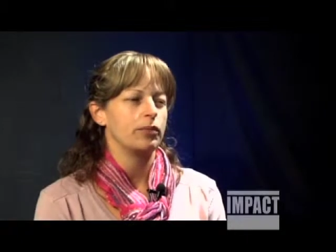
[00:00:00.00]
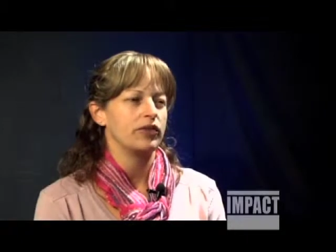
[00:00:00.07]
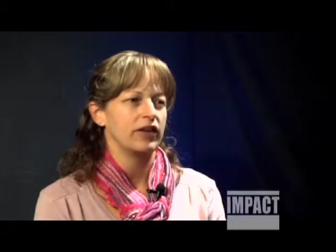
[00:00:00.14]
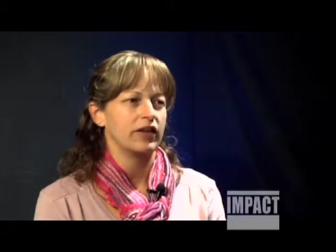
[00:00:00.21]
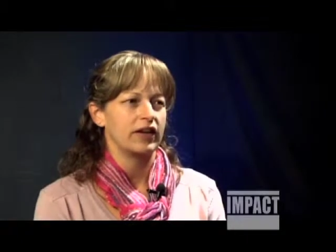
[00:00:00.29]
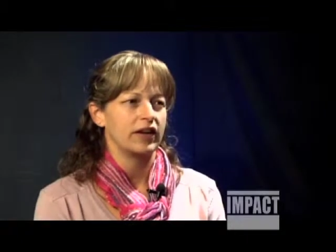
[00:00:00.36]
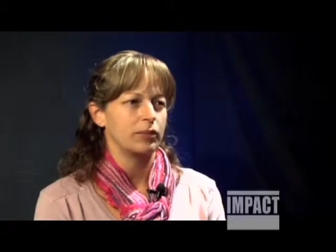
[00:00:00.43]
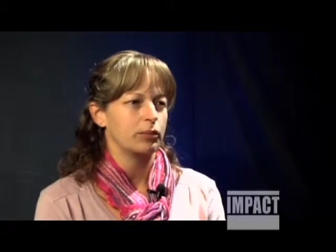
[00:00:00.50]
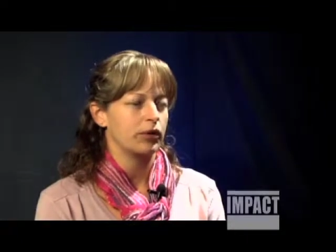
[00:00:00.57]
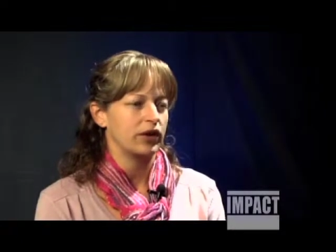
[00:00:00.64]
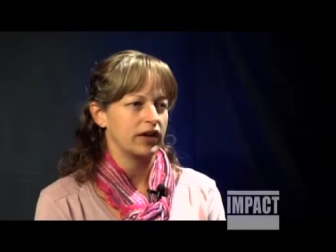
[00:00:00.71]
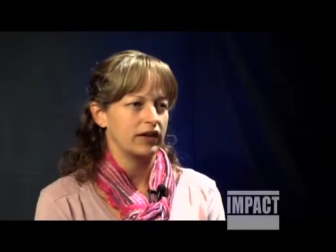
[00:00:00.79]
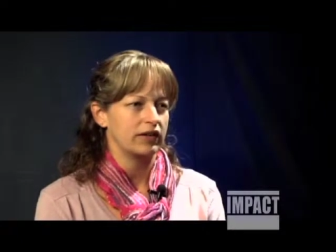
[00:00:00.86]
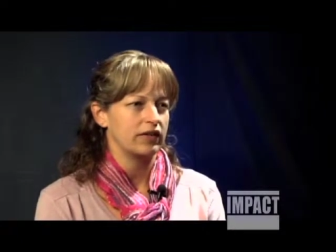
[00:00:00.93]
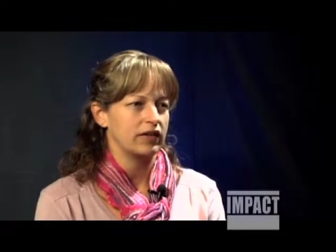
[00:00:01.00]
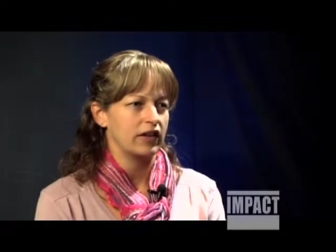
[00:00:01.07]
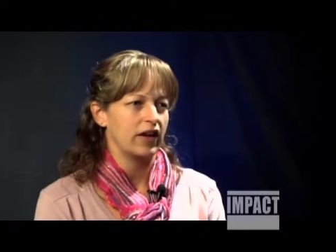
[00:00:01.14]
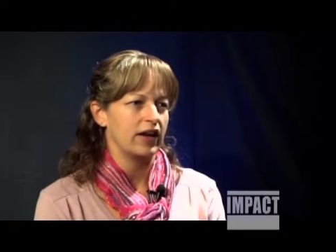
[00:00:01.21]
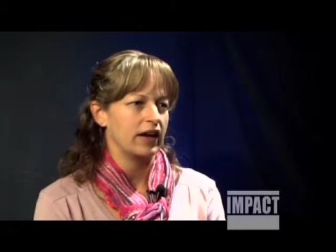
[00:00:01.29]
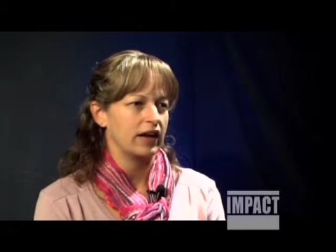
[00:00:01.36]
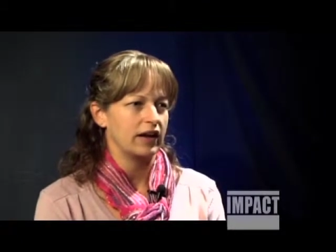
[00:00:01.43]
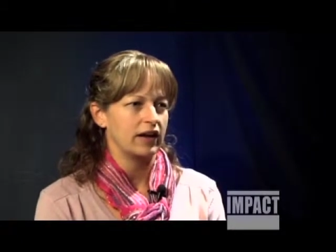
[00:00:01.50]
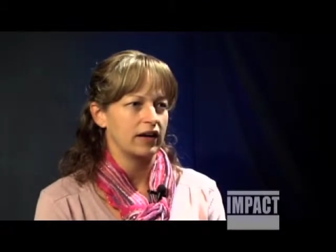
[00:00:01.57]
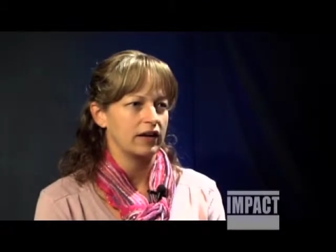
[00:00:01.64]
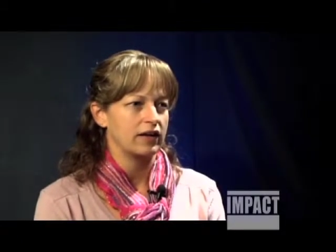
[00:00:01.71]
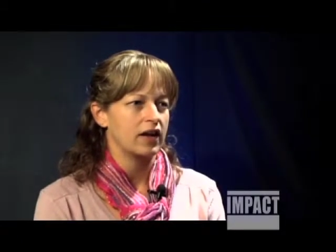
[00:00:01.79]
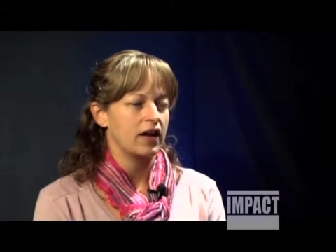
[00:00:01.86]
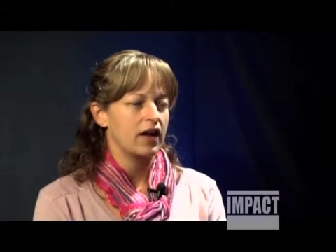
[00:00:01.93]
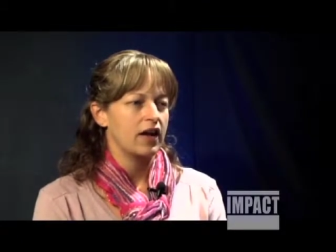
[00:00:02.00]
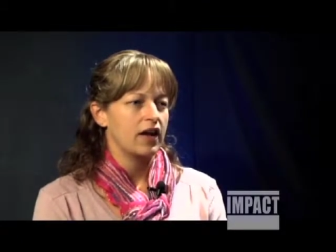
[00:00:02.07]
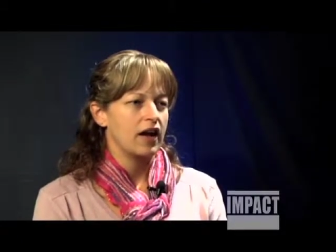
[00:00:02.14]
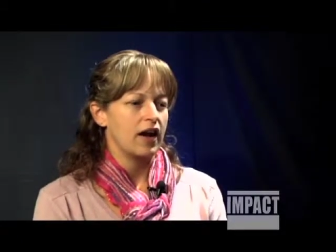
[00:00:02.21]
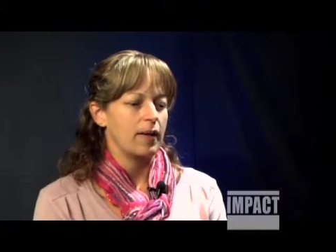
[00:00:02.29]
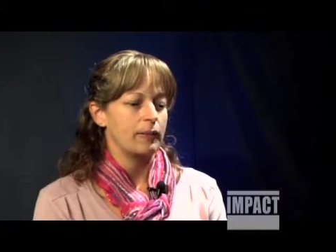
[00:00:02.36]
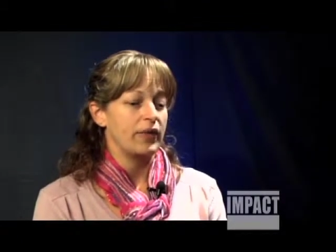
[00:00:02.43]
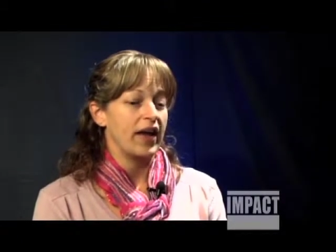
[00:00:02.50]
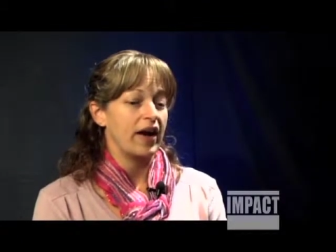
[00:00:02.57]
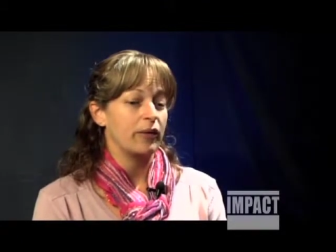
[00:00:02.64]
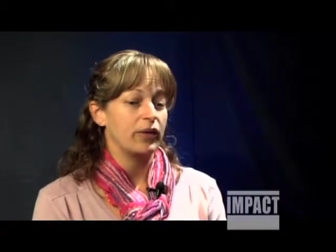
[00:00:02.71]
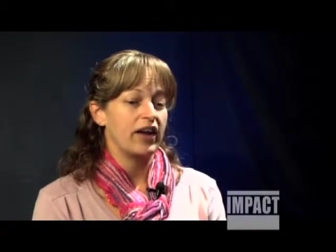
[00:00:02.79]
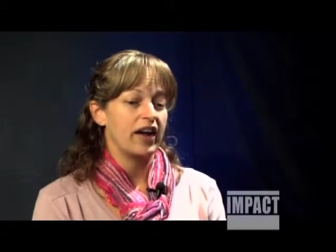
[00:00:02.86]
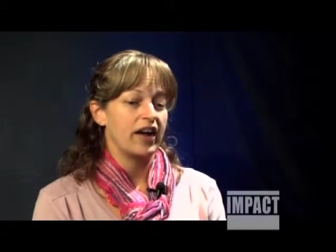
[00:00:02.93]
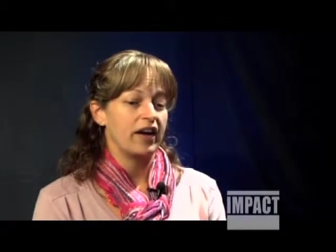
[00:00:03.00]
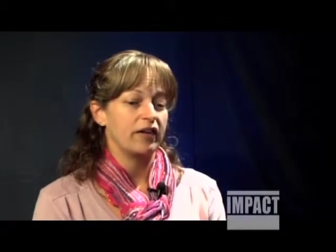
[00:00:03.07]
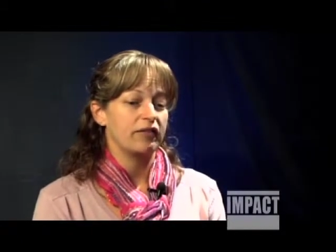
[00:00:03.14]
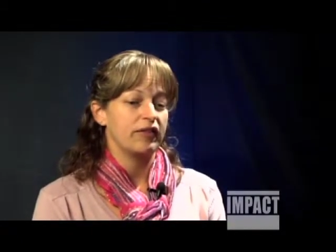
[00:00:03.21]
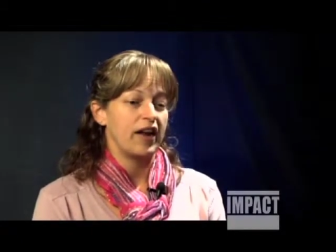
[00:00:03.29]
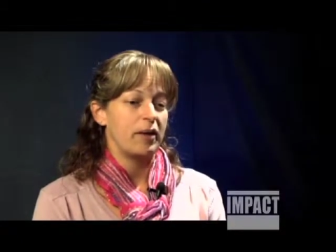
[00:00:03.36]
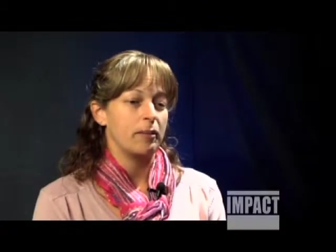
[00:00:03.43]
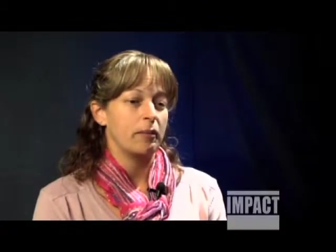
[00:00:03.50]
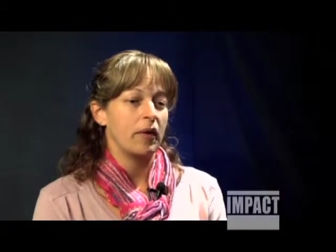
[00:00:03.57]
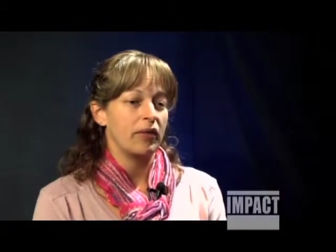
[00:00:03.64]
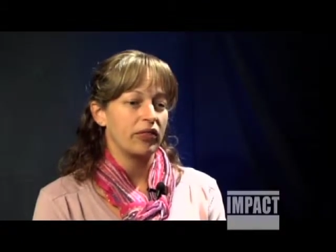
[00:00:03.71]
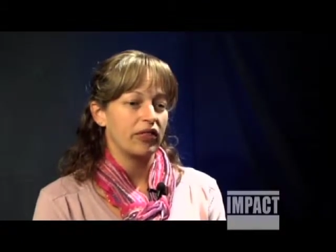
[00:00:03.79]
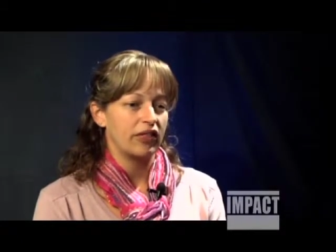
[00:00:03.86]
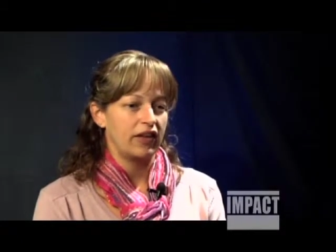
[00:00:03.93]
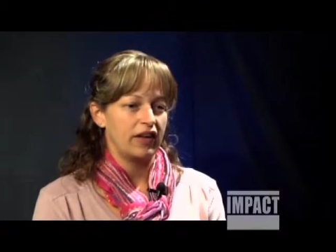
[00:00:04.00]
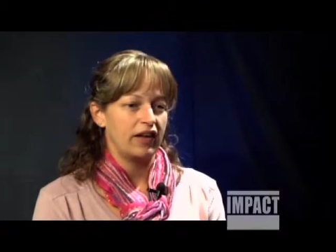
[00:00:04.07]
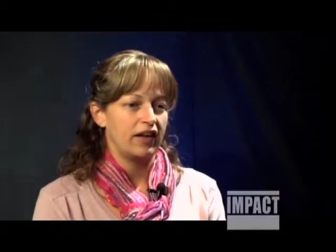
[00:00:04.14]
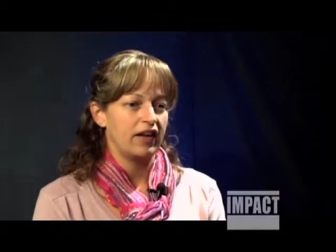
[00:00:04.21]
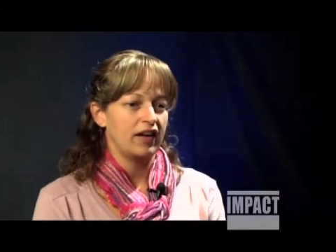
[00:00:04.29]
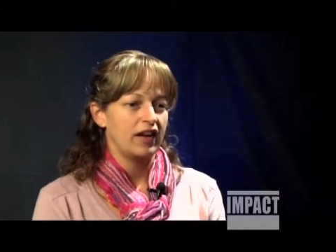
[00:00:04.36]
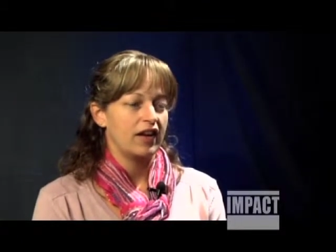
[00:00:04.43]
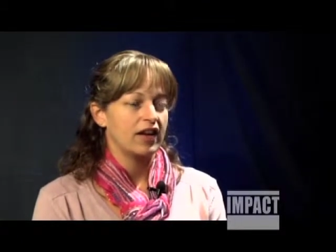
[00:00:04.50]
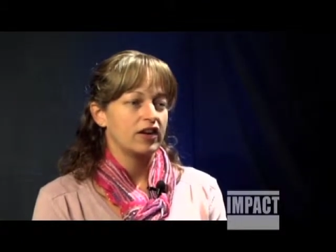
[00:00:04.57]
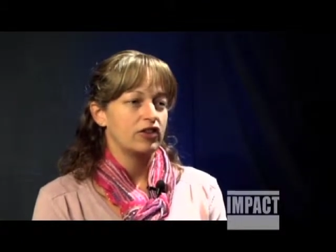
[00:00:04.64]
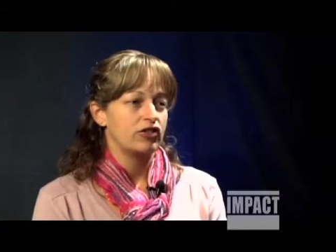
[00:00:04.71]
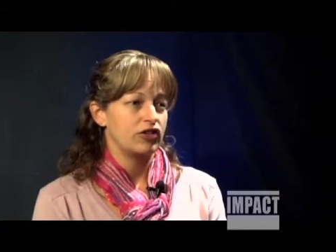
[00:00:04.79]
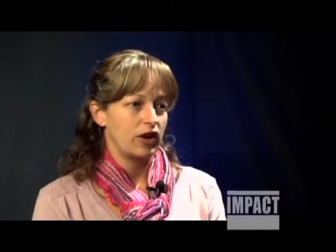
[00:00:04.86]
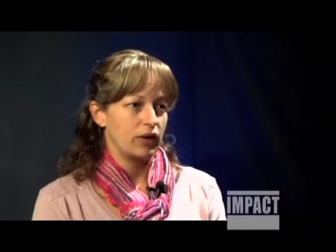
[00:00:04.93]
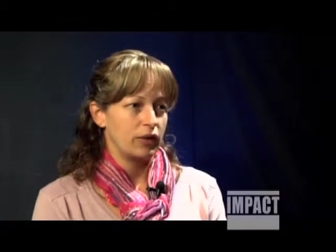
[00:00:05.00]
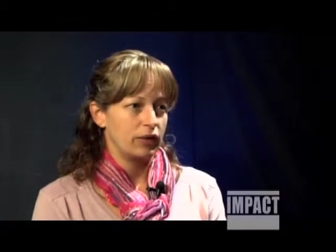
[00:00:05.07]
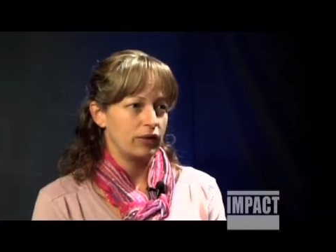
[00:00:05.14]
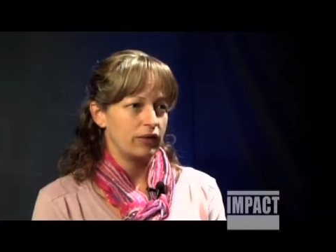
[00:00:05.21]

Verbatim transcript: ceiling and putting in lighting. And um, now we have a monthly show,